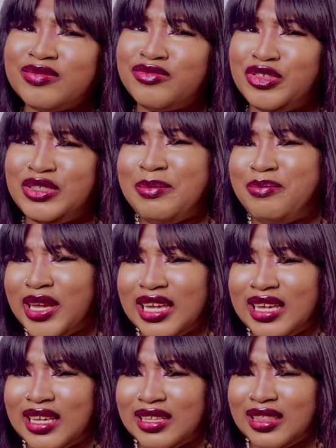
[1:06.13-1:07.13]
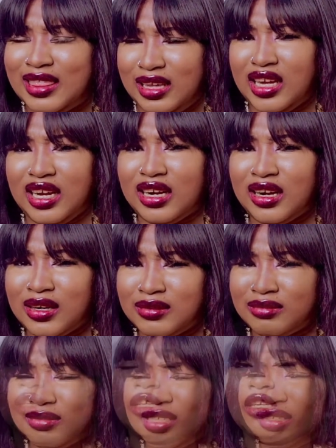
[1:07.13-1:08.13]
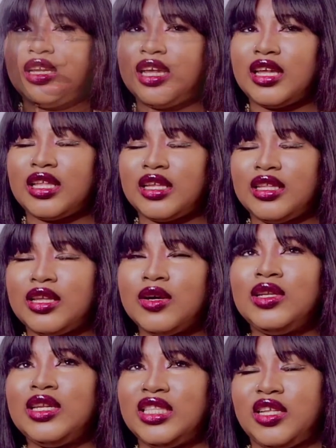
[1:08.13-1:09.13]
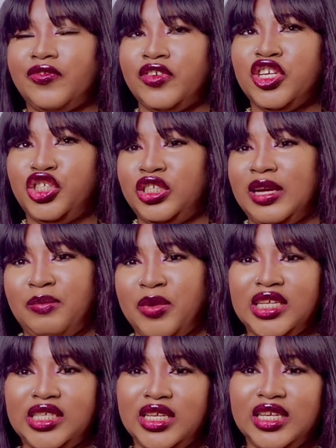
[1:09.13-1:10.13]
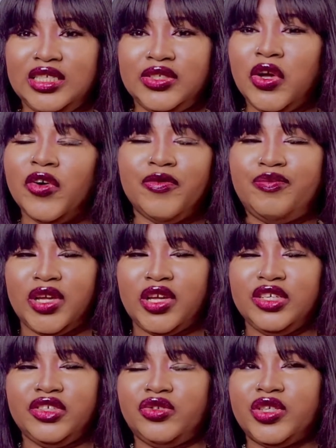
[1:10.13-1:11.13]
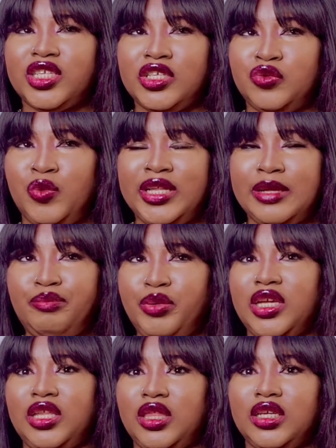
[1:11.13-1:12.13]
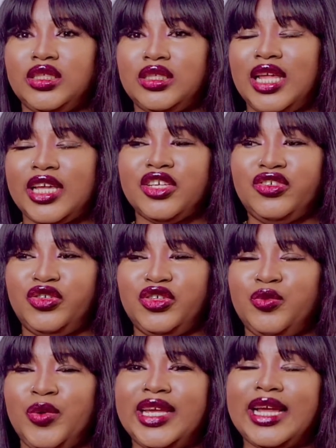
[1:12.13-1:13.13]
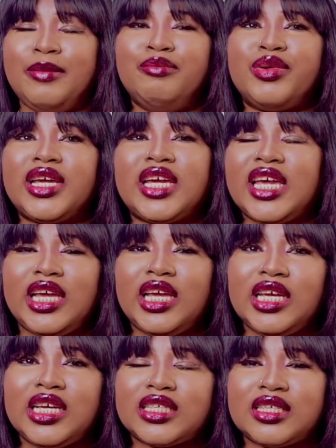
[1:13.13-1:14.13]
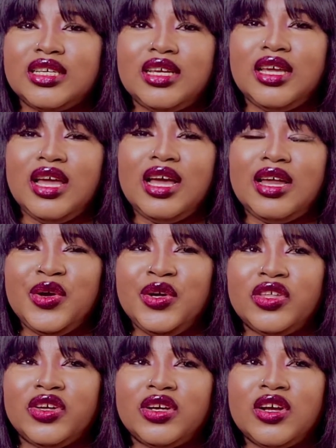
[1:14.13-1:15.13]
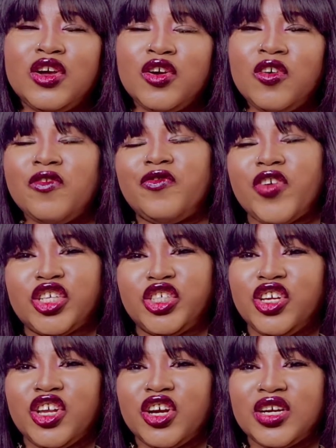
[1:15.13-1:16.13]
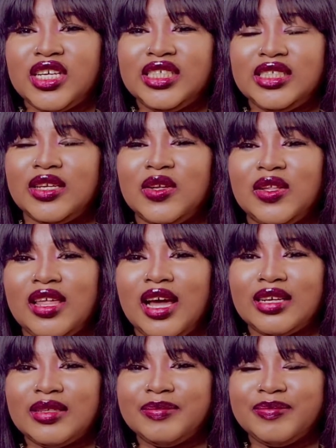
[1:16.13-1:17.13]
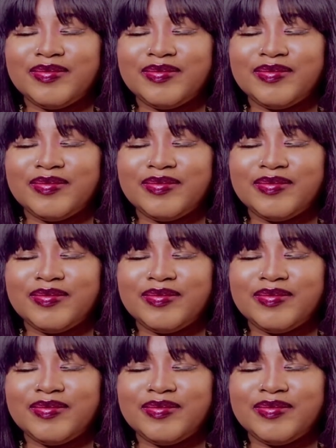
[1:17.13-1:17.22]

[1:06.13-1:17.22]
Do they bake there? Like, the only definition that makes sense of Baker Street is where they bake things, like a street where they can bake cakes and other confectionaries and all that.